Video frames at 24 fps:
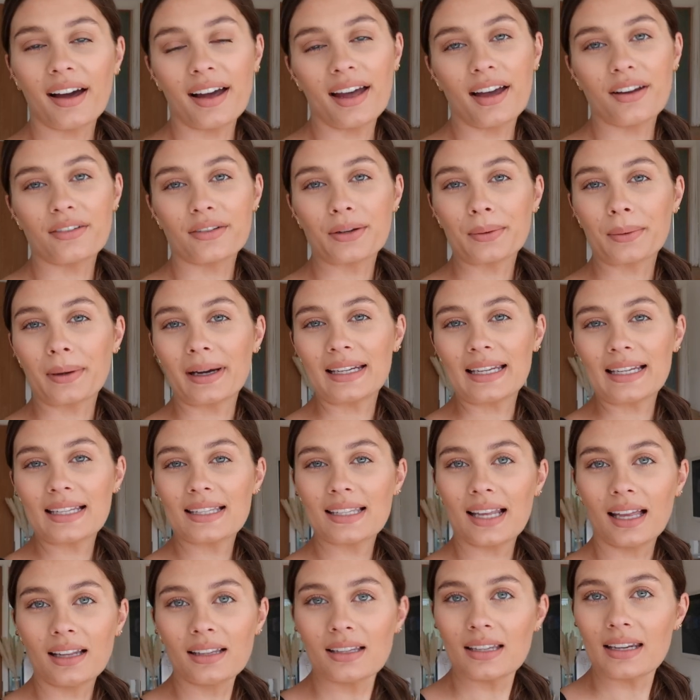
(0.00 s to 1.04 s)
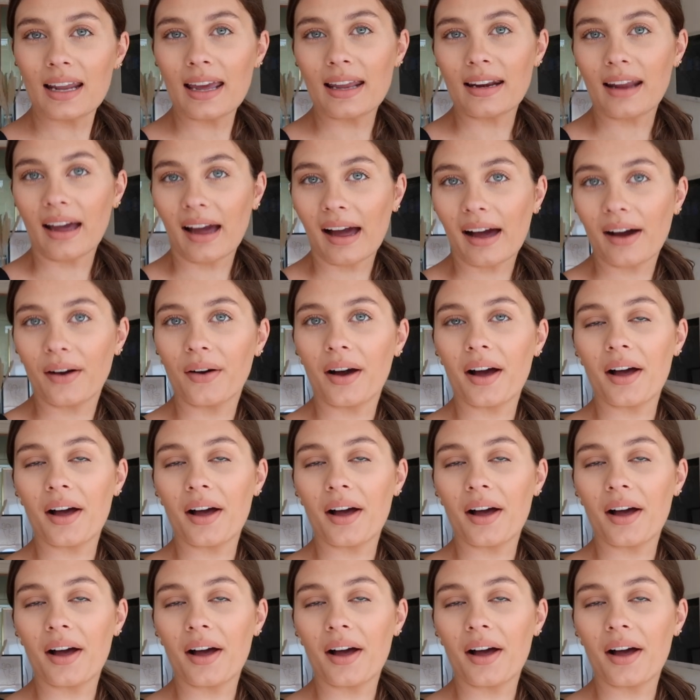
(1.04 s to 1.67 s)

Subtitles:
Hi everyone, it's Saturday now.